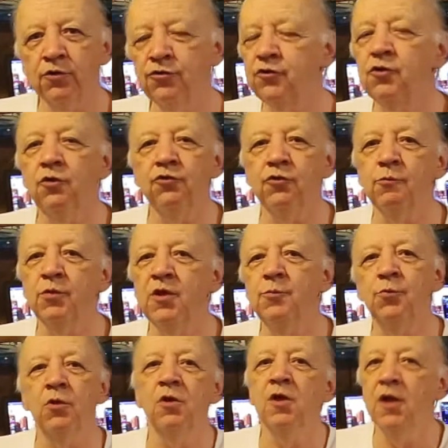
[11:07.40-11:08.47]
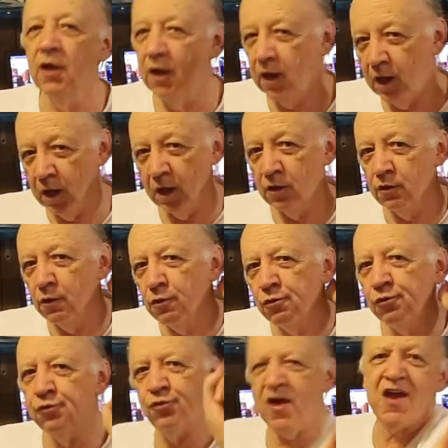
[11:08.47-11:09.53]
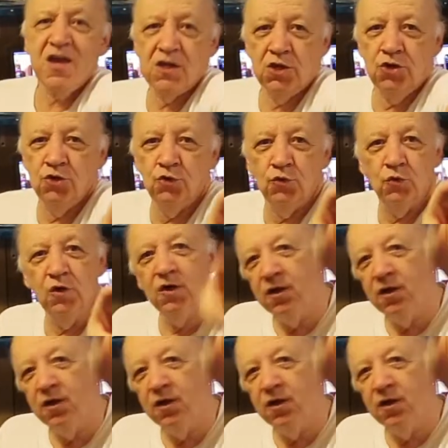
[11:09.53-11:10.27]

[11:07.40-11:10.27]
are still some people, and thank you,